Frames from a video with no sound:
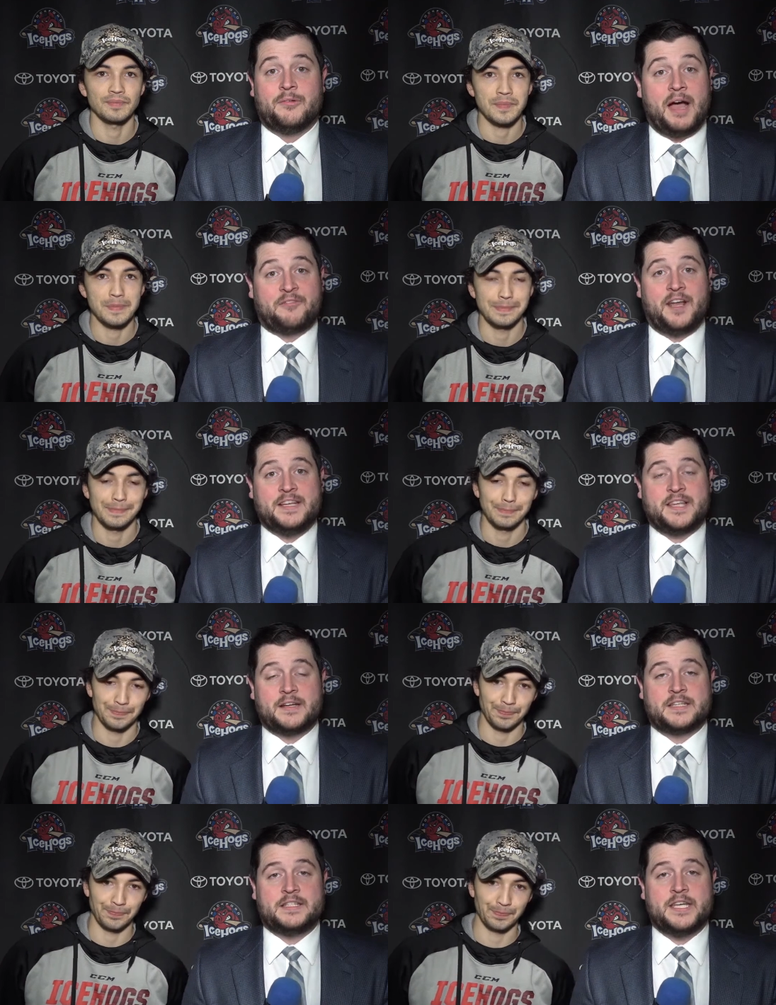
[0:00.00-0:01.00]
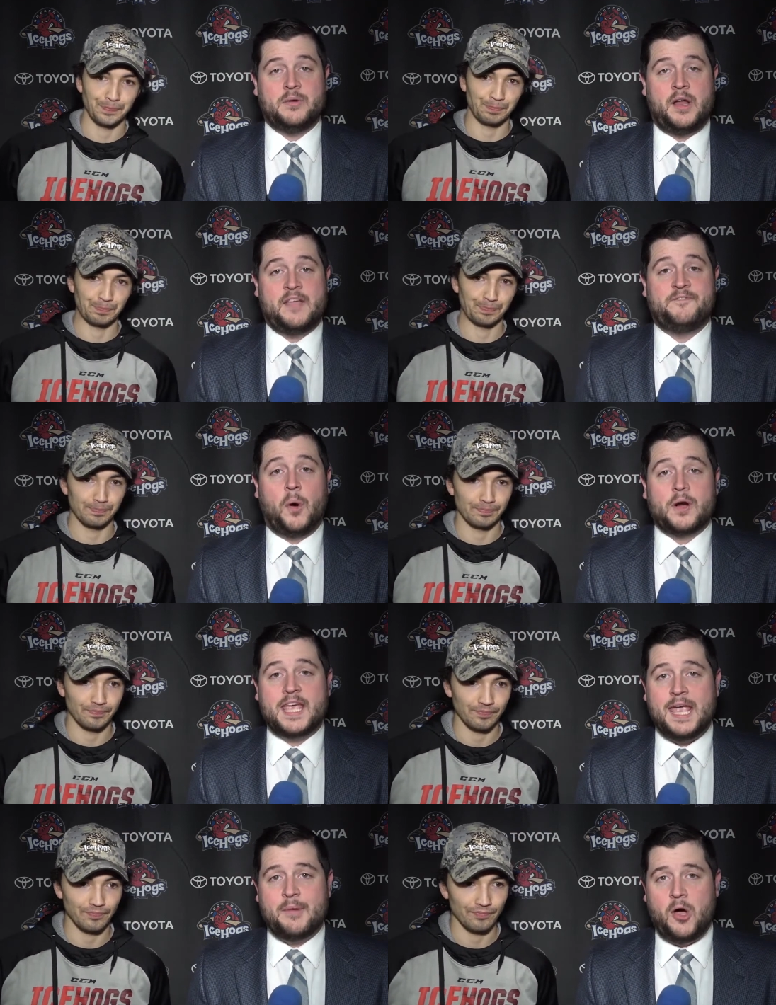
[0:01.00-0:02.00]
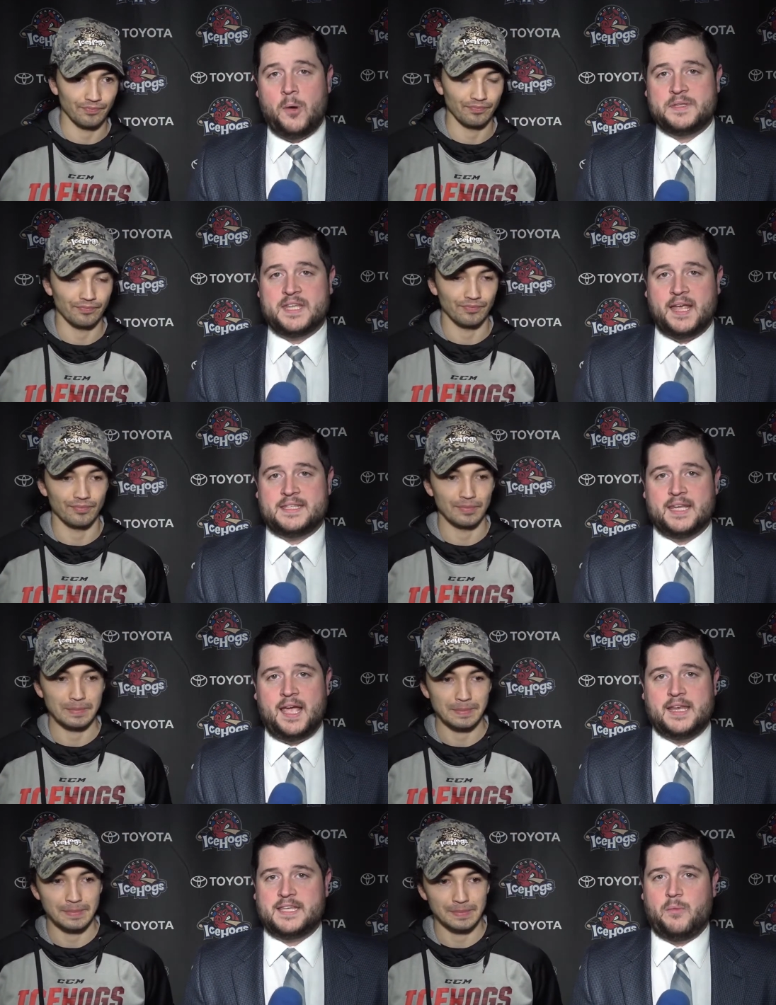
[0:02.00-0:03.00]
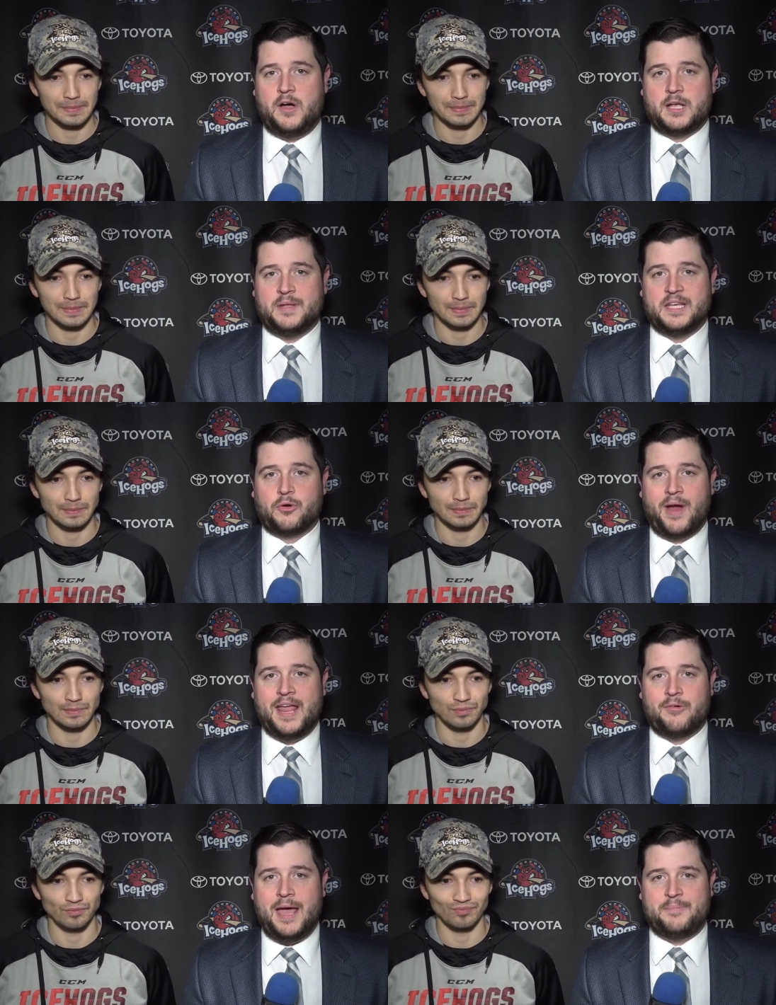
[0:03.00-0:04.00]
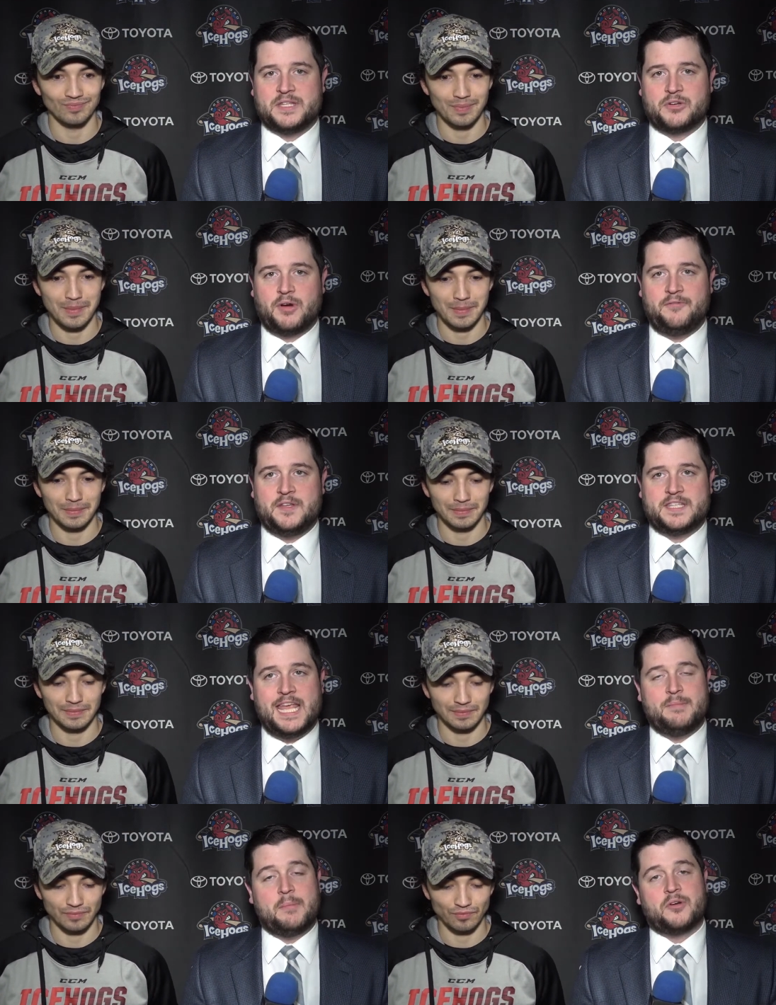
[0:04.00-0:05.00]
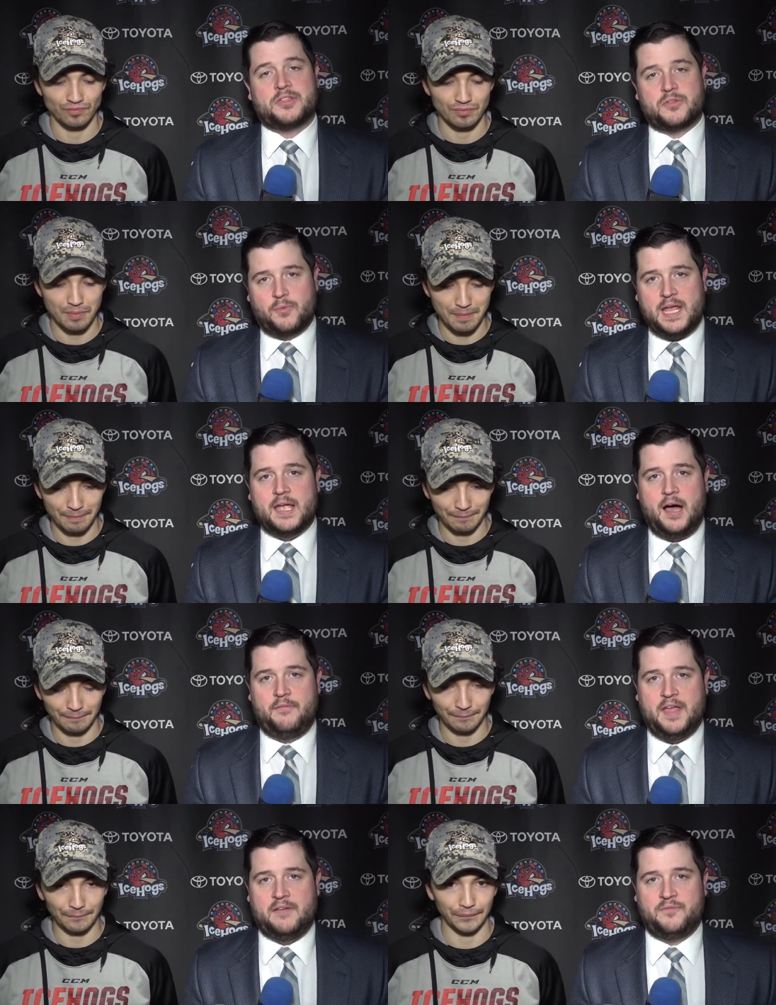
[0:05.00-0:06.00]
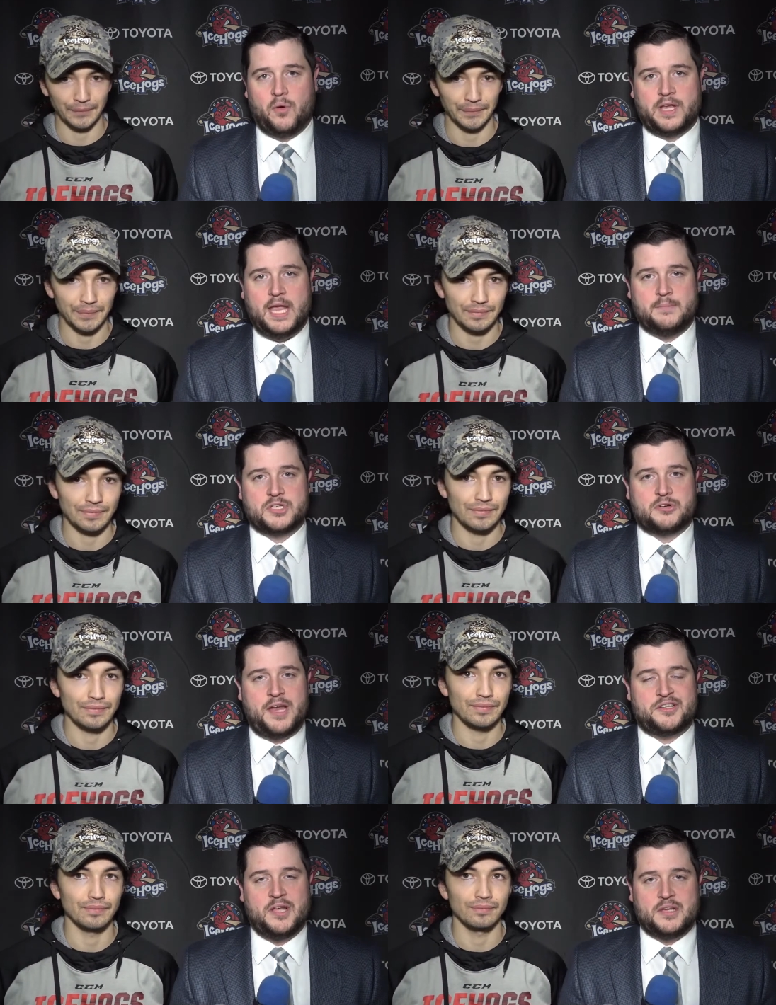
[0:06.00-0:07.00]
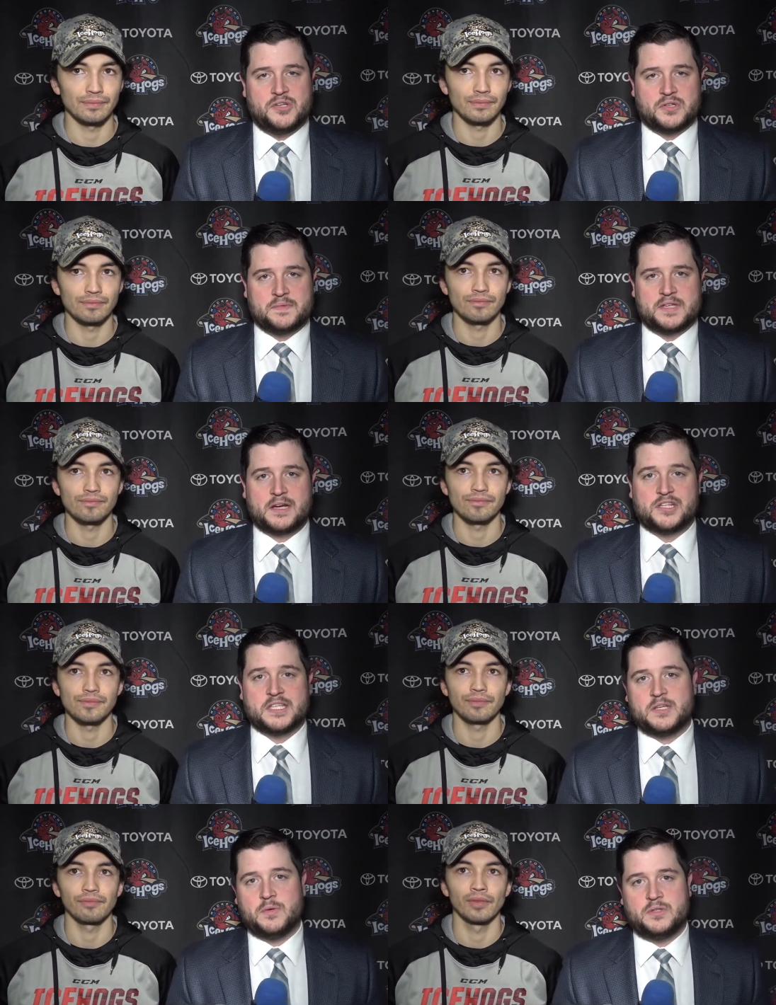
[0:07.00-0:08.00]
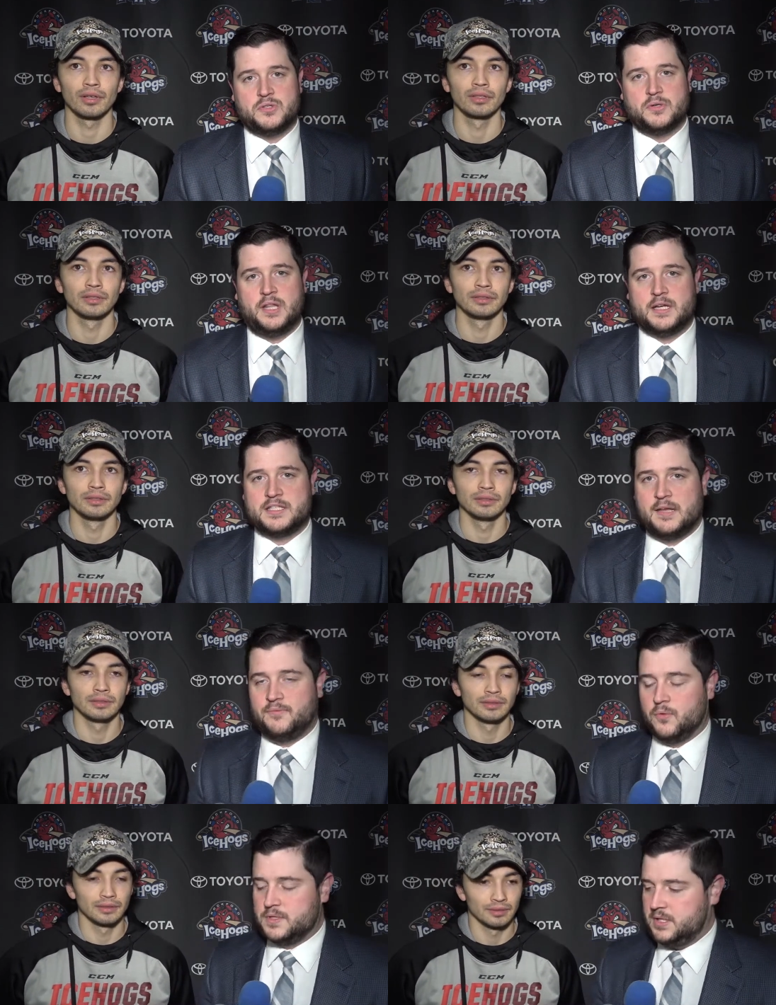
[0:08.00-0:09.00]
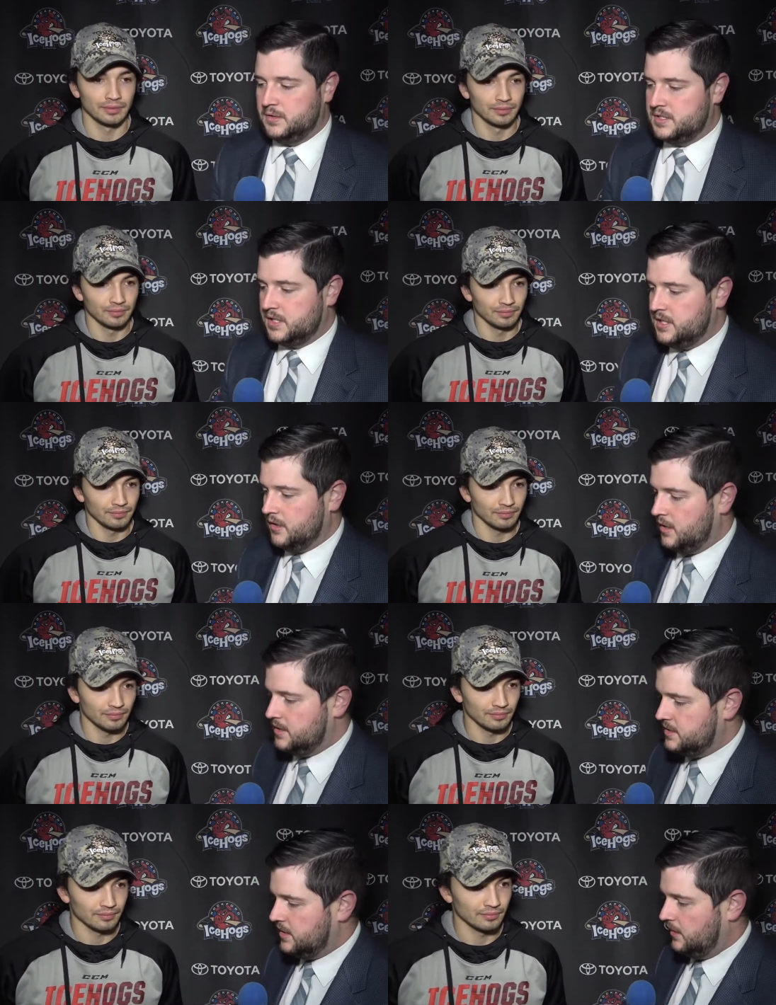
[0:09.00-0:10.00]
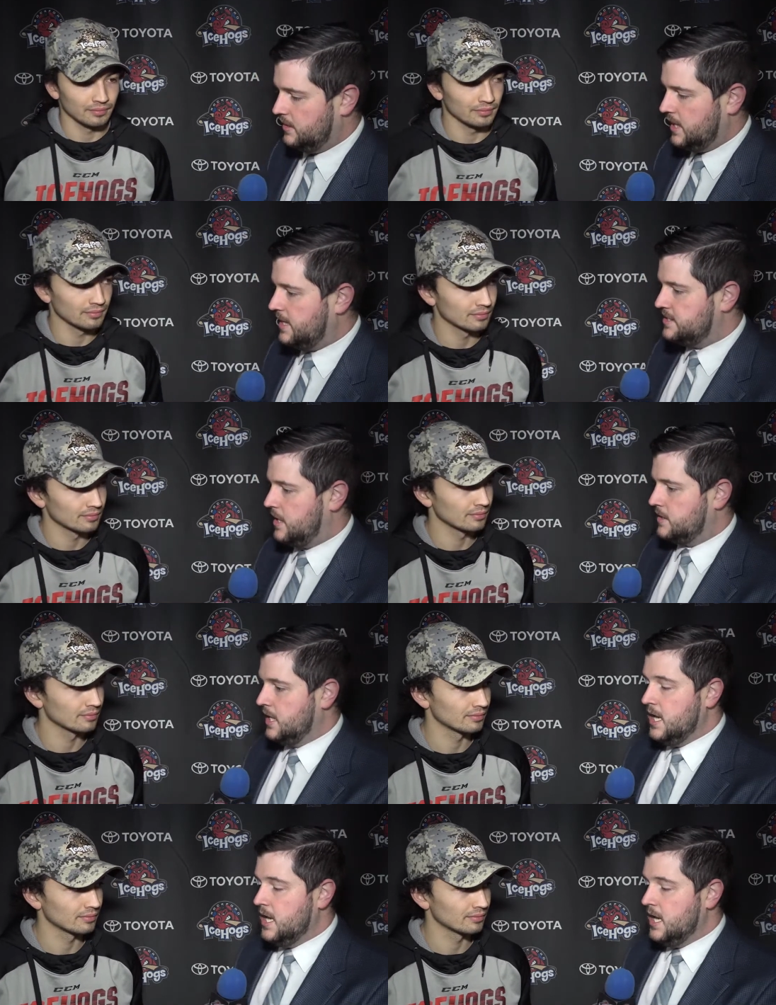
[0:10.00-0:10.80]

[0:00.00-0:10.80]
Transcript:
Speaker 1: The Rockford IceHogs continue on a four-game homestand tonight as they welcome in the Grand Rapids Griffins, game number three of that four-game stretch. Joseph Zakshesky with you, joined alongside for Dylan Sikura and Dylan the IceHogs